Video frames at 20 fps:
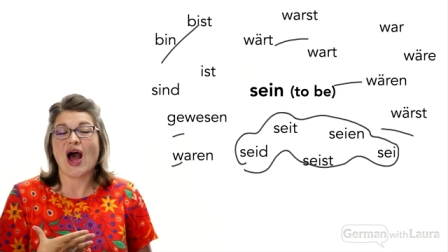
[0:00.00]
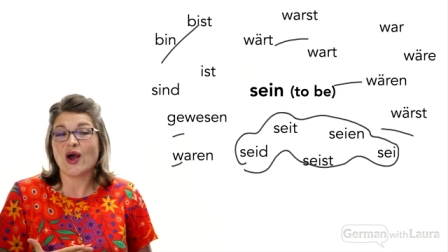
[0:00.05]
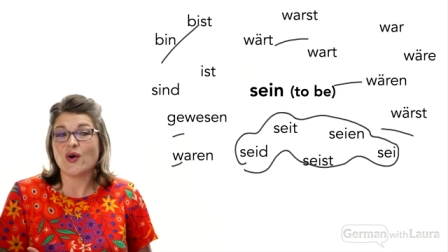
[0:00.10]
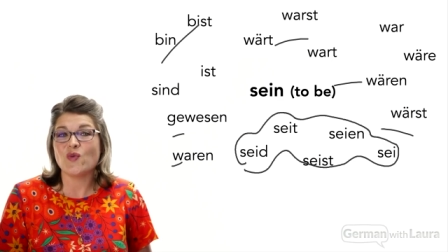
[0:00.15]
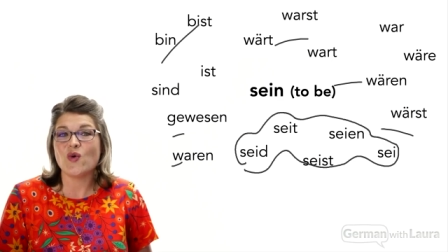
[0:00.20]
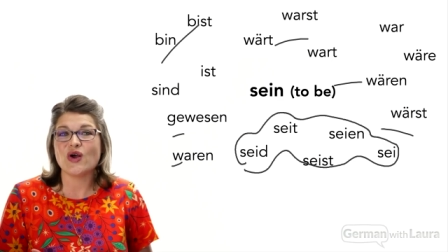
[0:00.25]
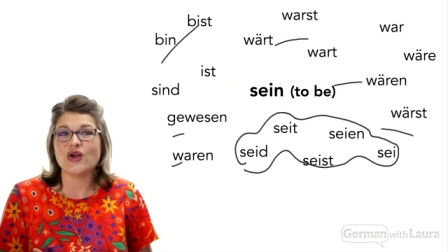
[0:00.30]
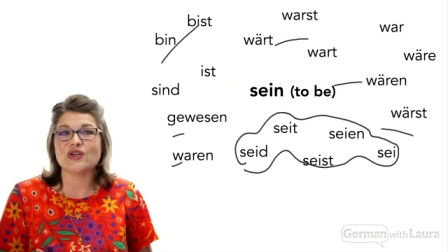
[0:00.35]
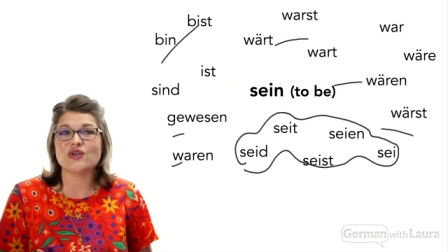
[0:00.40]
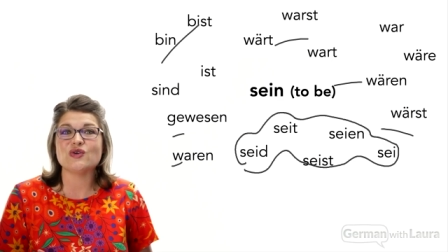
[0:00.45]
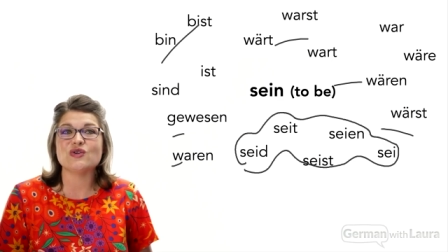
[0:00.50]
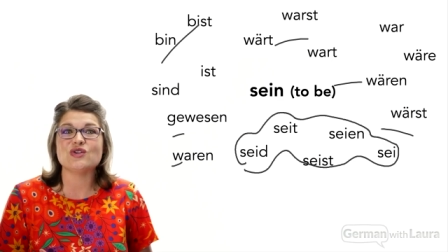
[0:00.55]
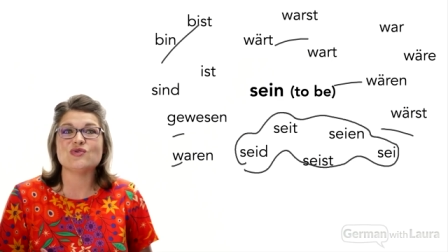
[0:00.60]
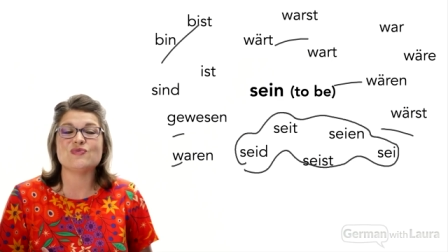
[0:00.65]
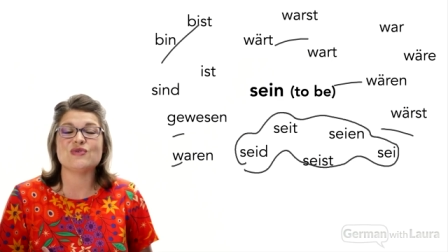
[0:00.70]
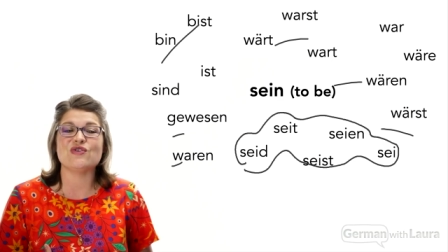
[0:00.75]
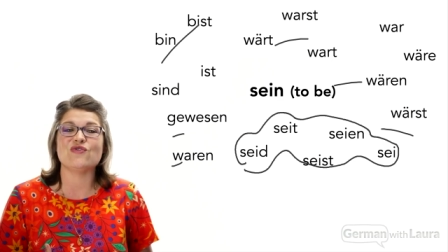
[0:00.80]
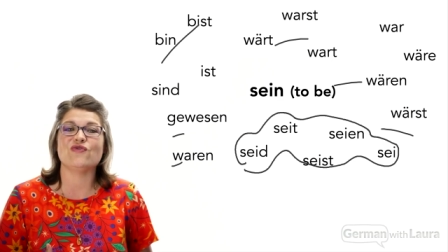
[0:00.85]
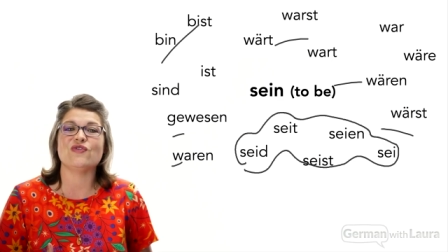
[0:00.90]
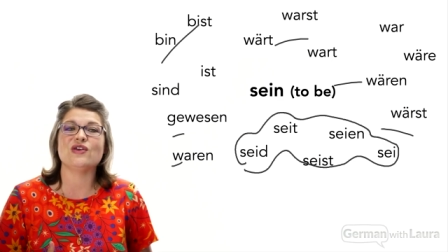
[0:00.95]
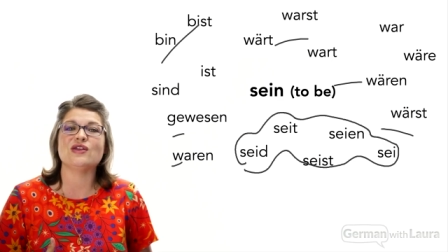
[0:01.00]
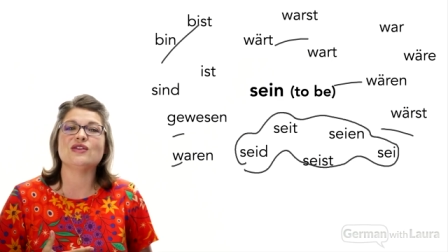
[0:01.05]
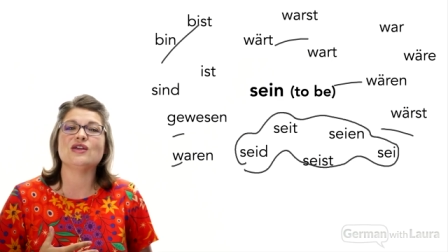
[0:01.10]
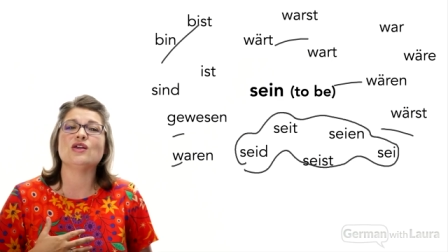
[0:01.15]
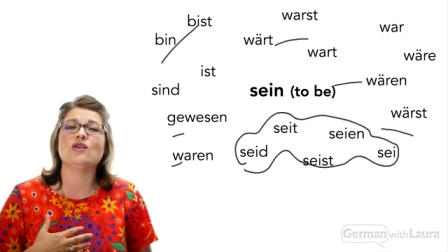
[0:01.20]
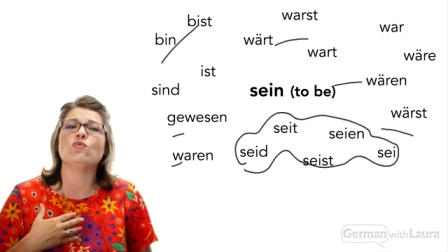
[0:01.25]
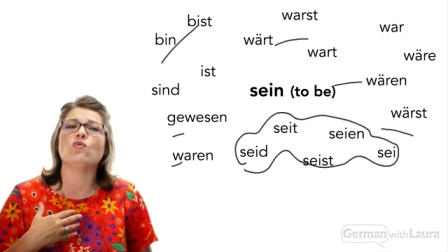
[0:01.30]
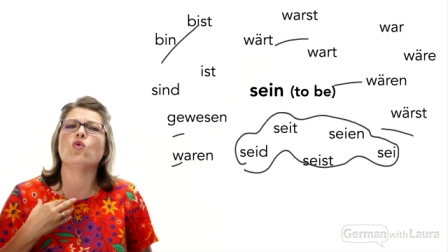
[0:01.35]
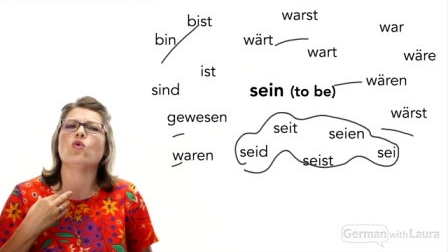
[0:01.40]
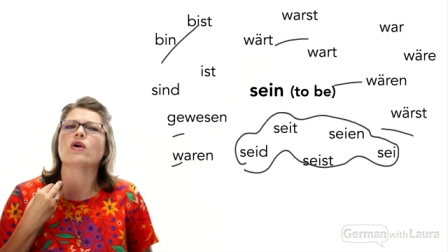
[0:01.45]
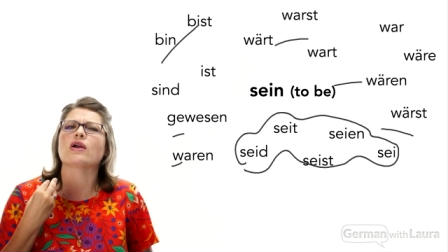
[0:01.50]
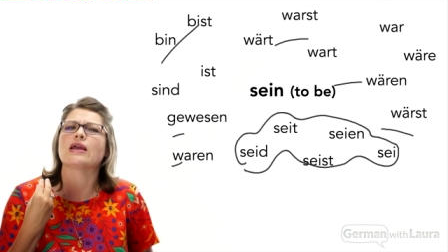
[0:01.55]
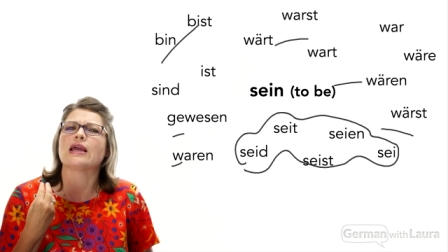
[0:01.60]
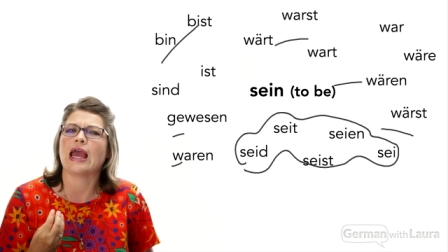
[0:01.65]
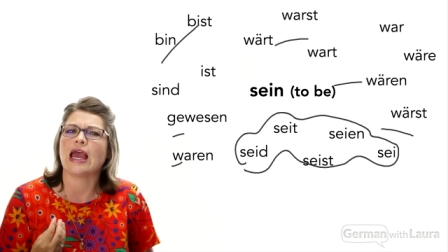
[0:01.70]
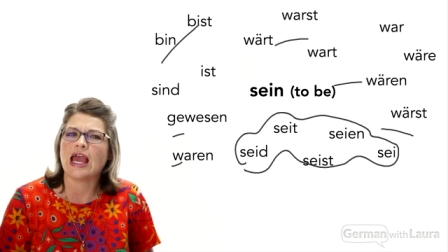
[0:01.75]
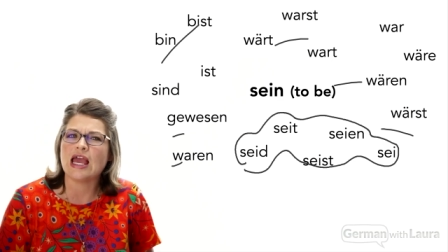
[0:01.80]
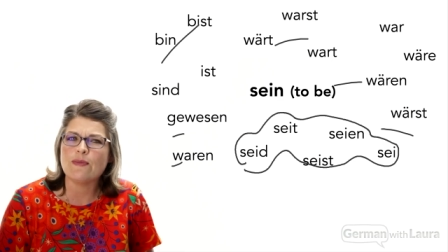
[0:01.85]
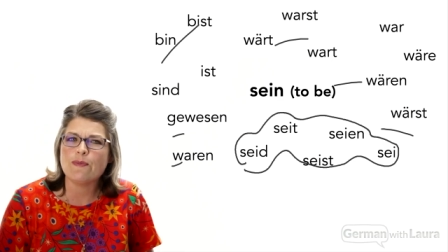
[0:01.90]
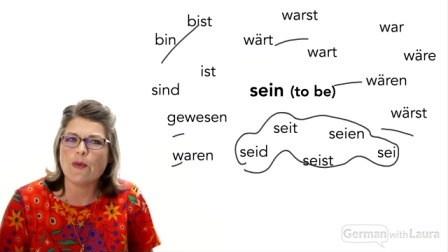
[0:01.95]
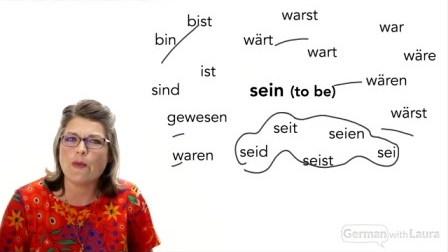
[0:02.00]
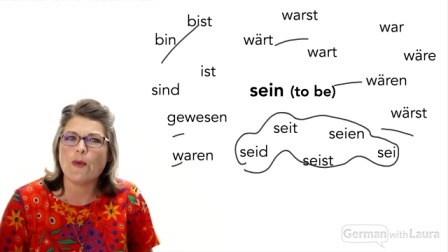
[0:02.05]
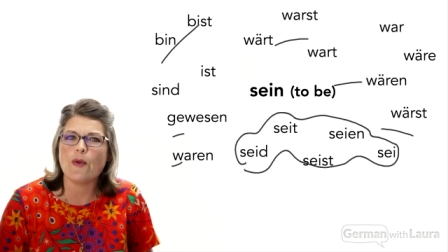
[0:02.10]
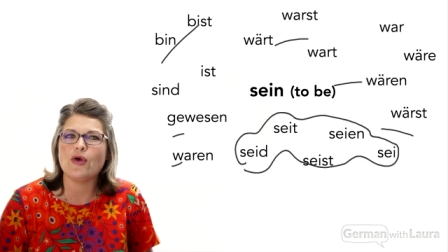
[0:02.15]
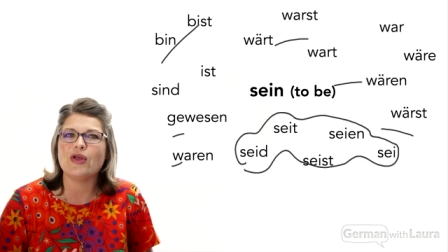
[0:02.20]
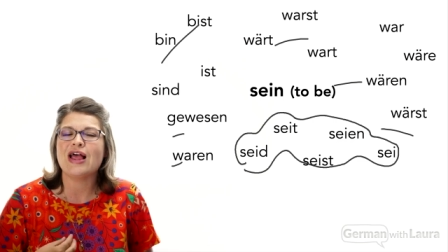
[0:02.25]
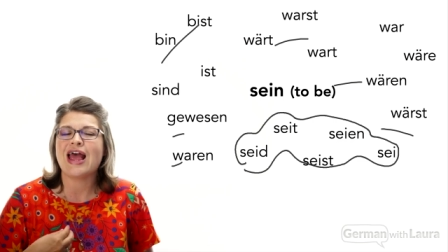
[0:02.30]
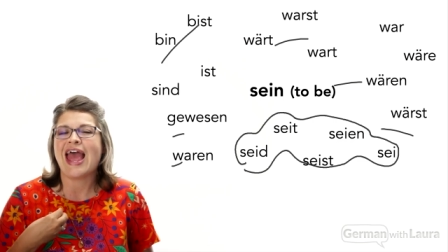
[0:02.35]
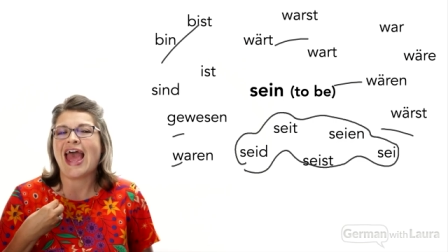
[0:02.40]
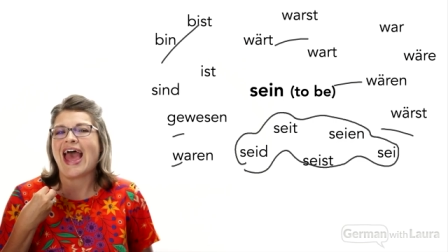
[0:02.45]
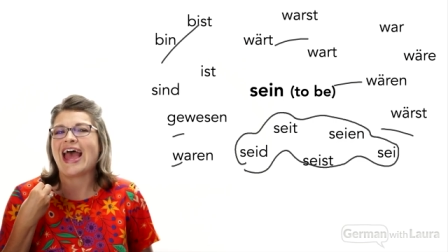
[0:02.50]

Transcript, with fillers: I want you to be feeling more capable